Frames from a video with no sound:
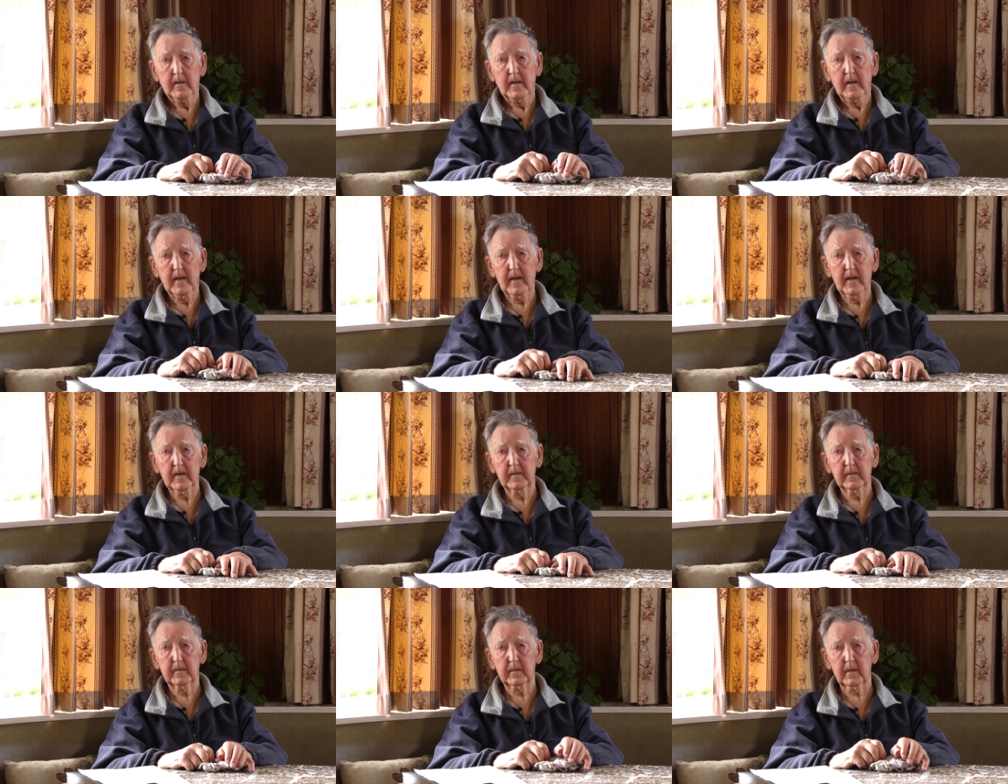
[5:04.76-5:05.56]

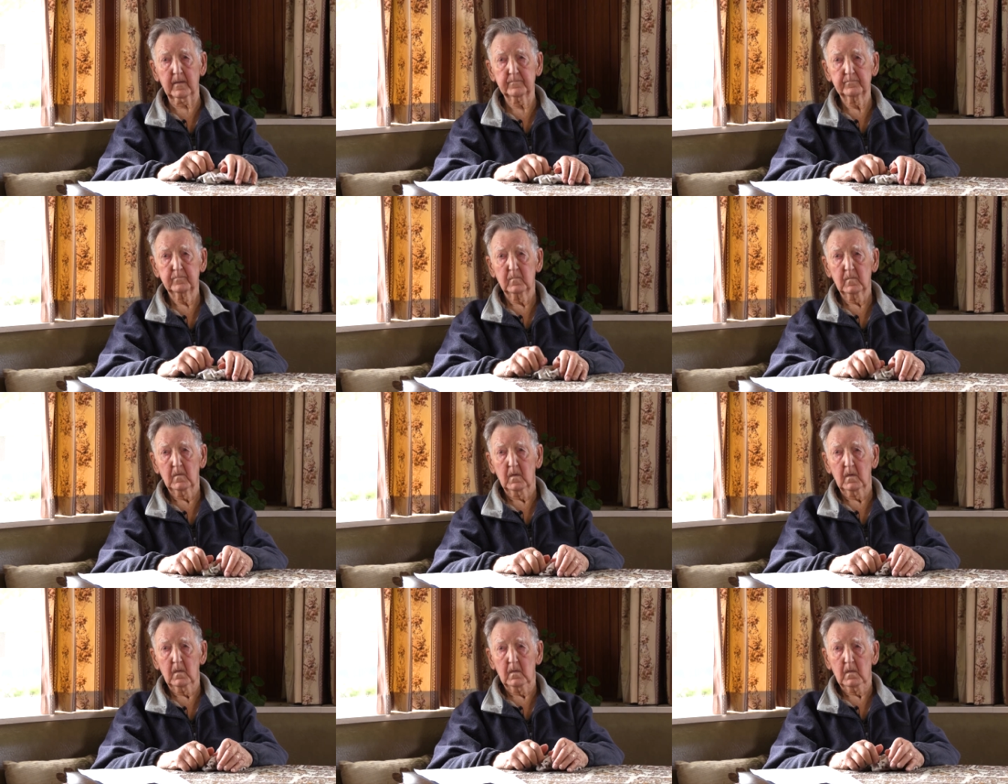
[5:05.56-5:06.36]
And
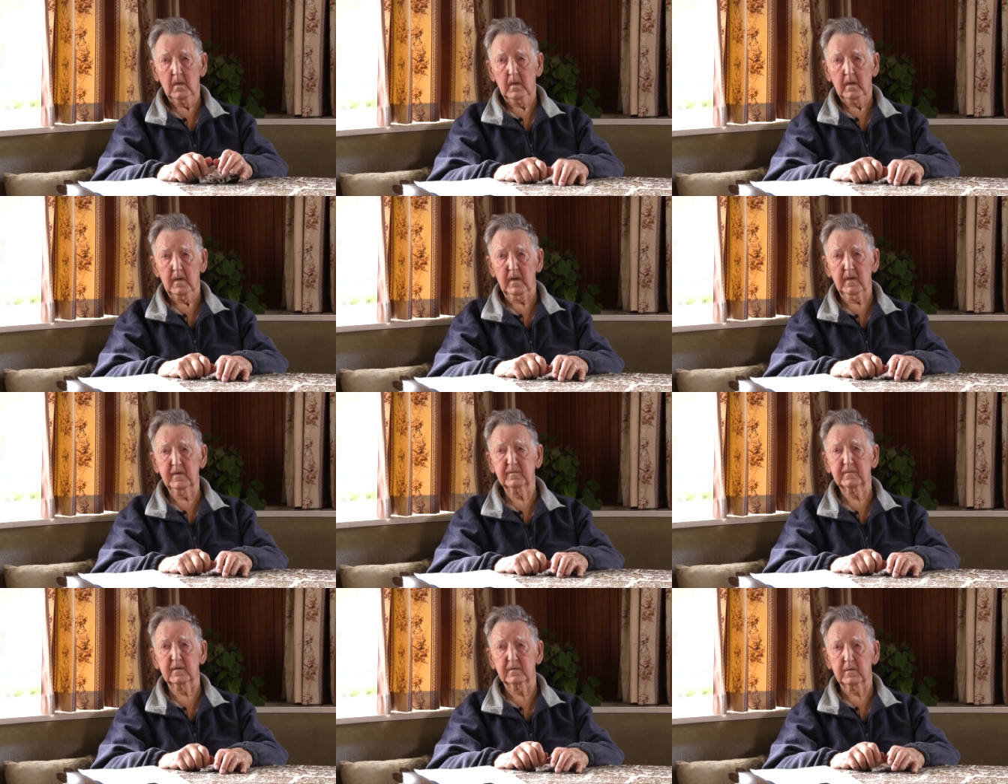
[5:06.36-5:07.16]
he
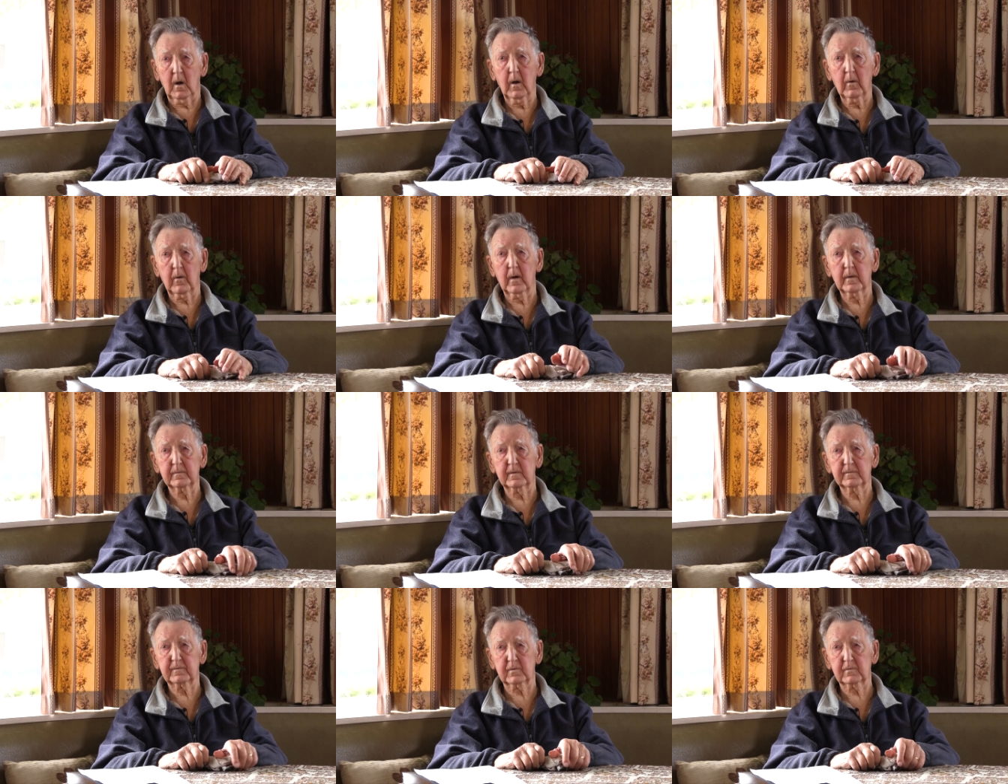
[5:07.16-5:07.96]
said, "All right."
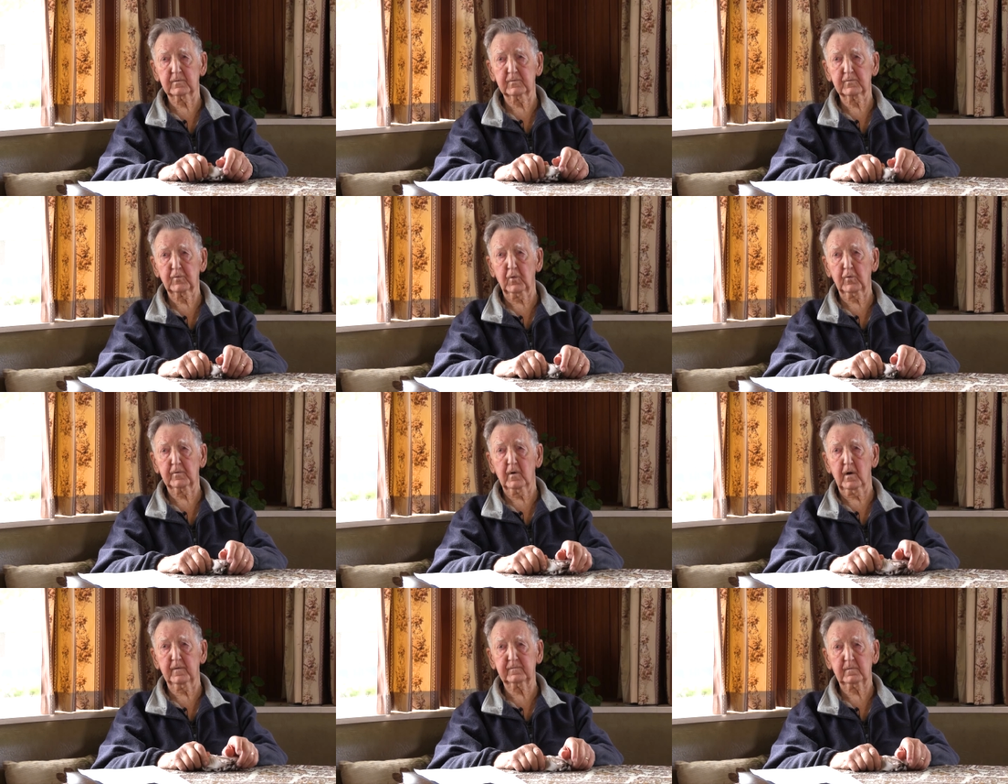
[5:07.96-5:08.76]
He said, "It was
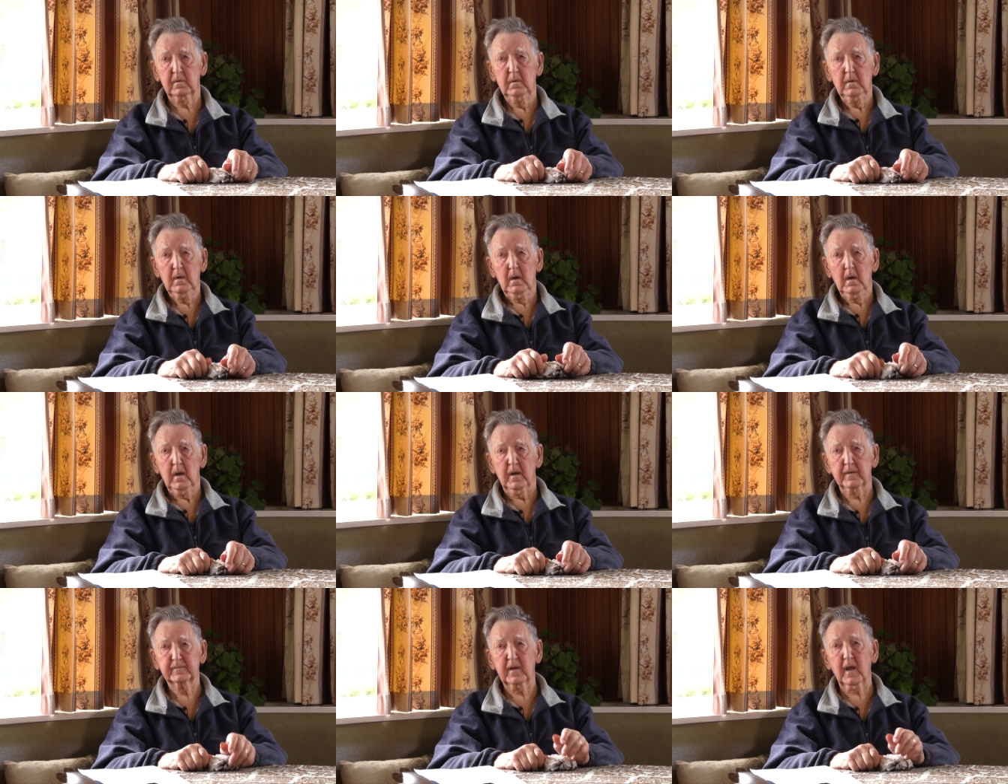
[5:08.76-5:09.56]
organised.
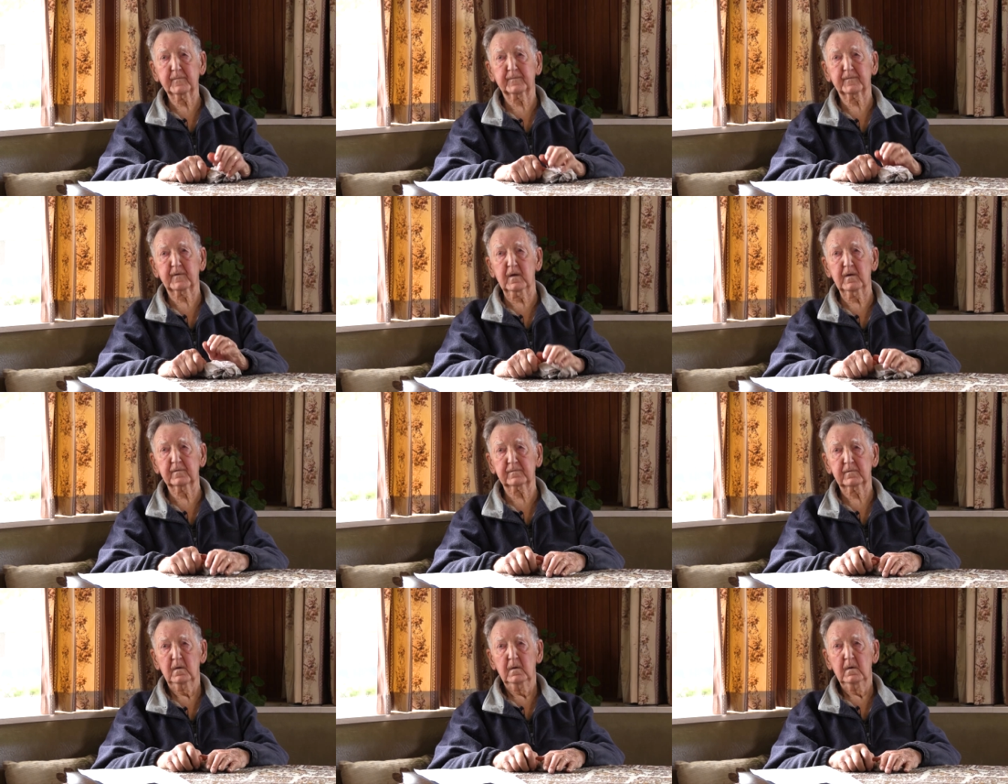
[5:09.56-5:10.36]
It's upstairs,
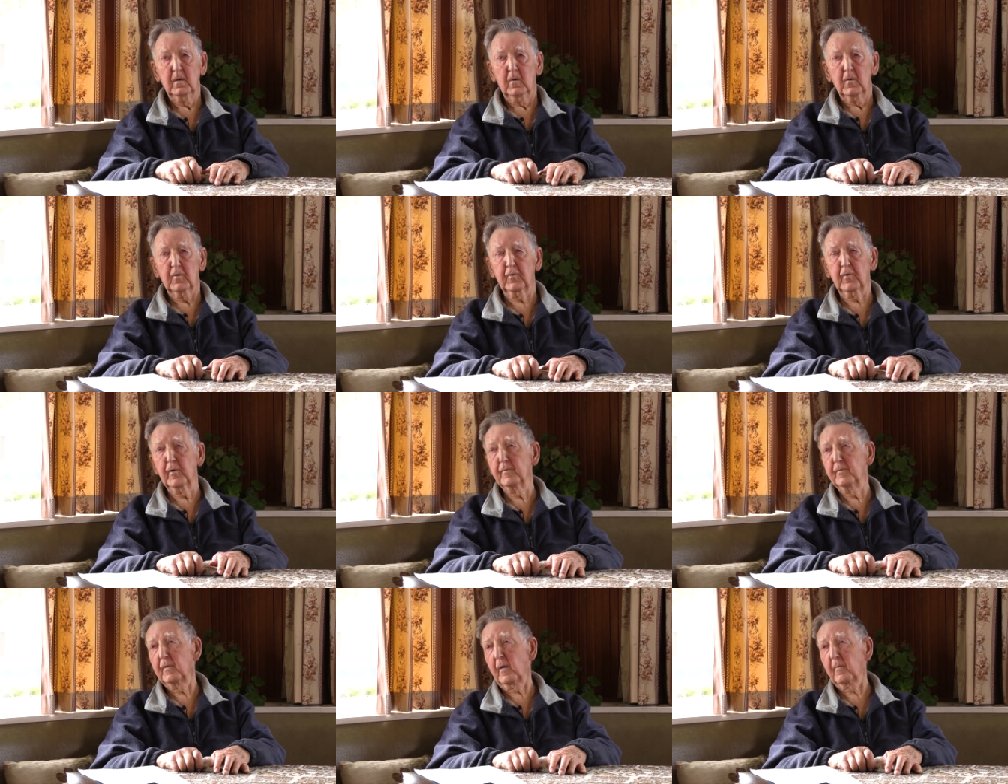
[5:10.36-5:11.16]

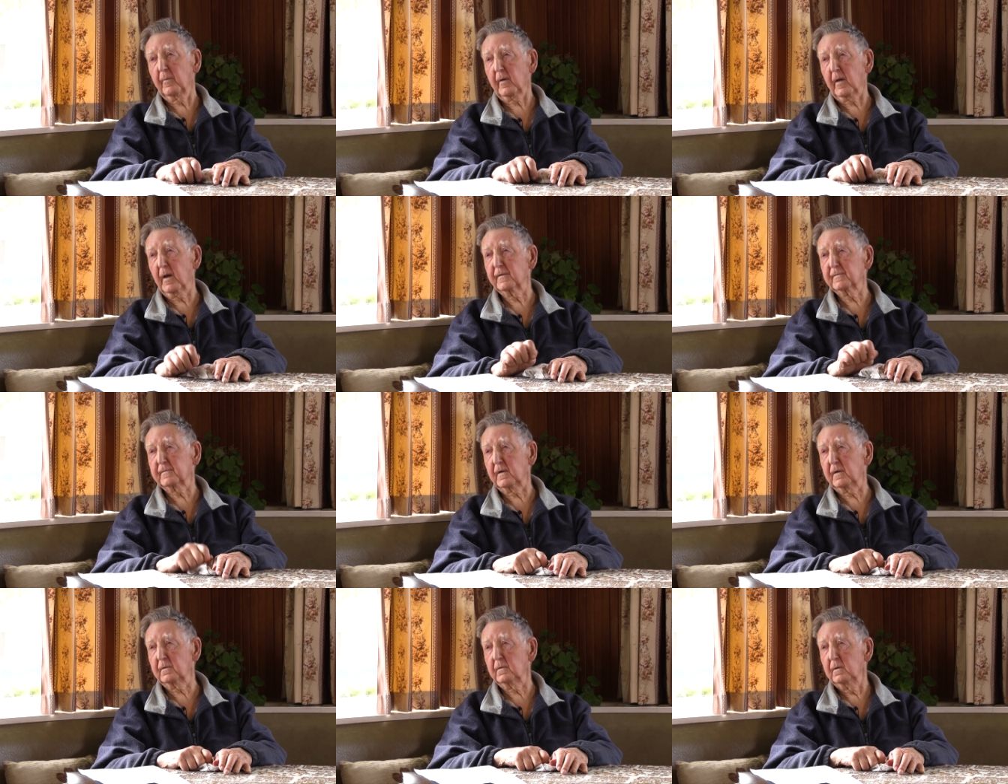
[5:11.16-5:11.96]
room number
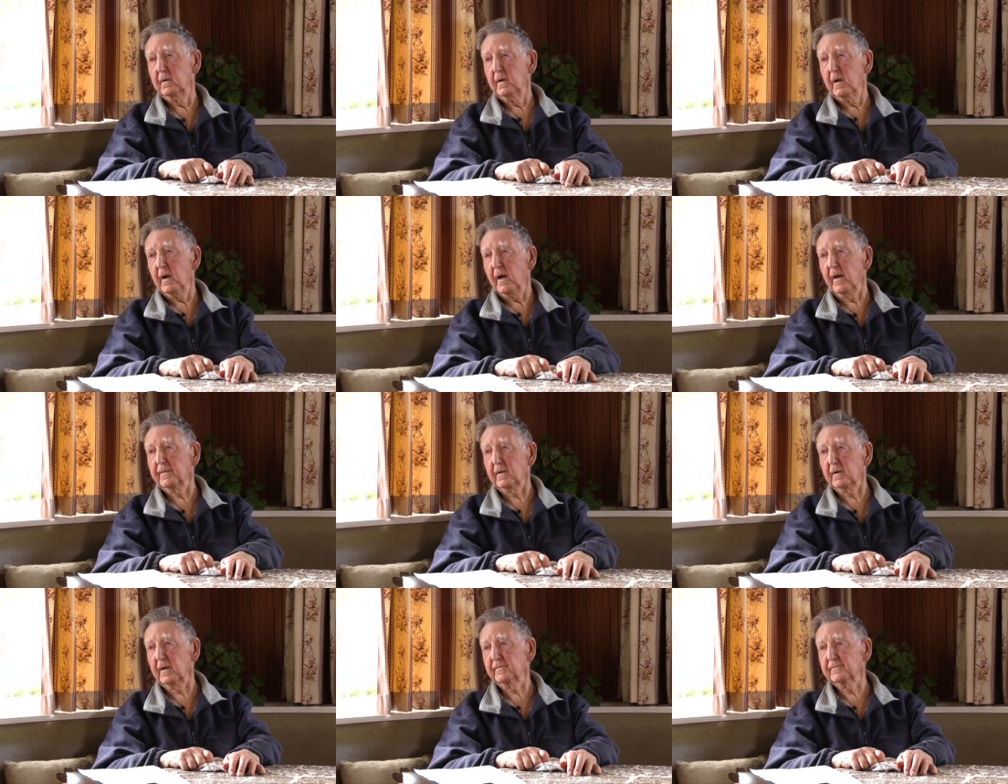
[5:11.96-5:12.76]
18, and
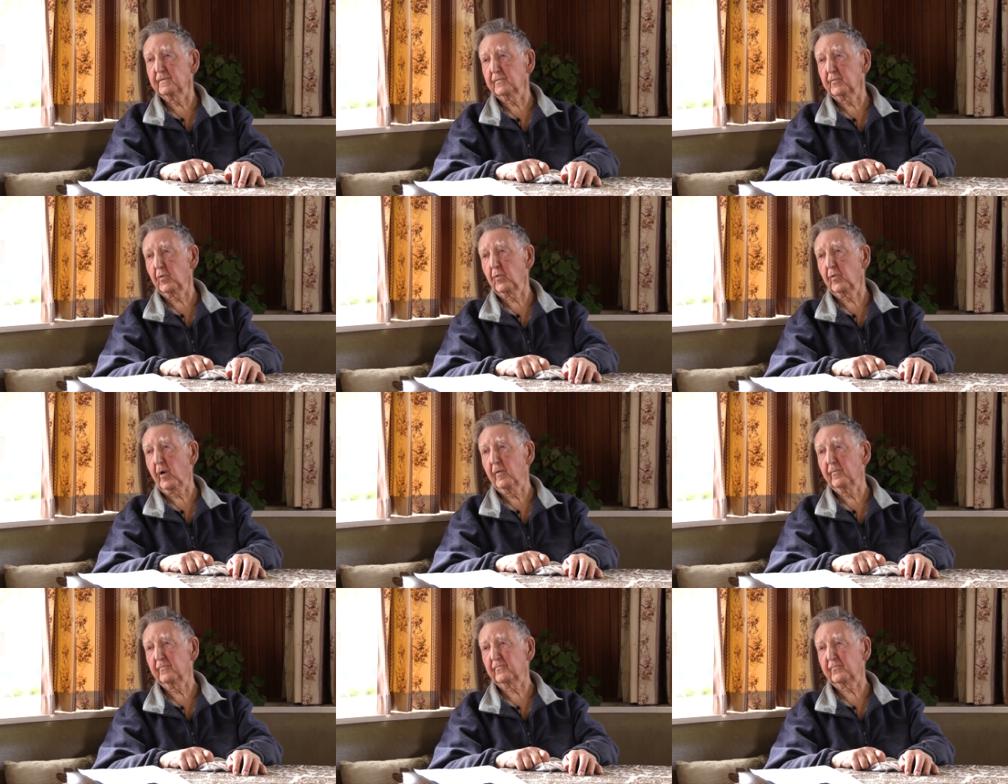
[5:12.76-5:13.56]
they'll leave the door
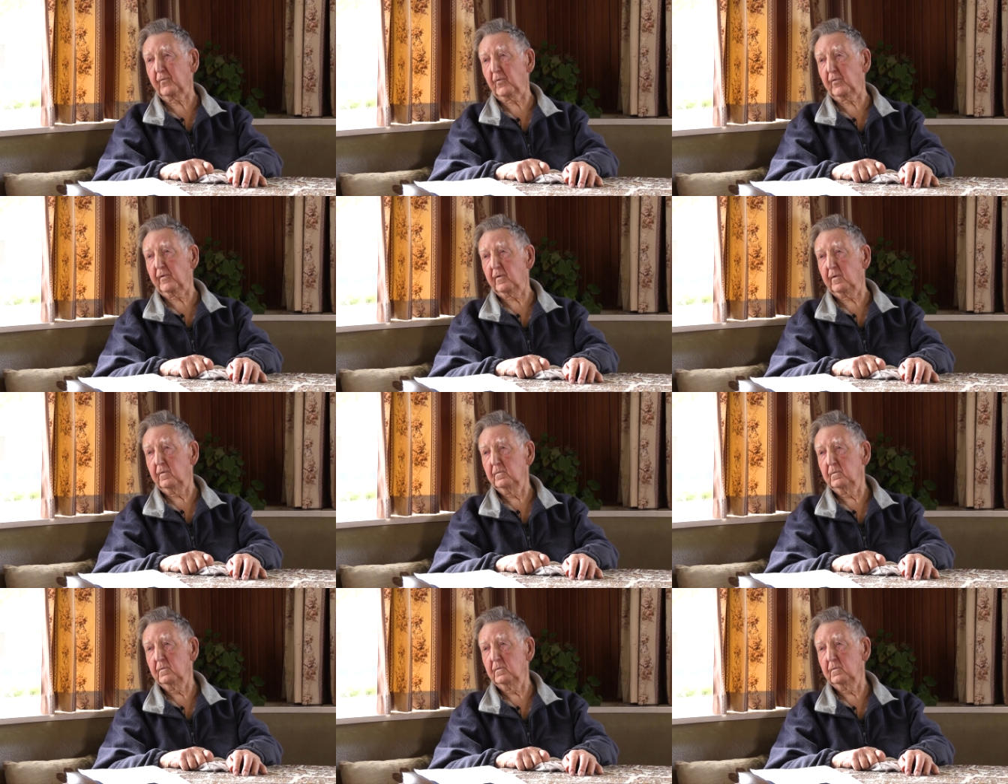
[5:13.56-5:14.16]
open for you."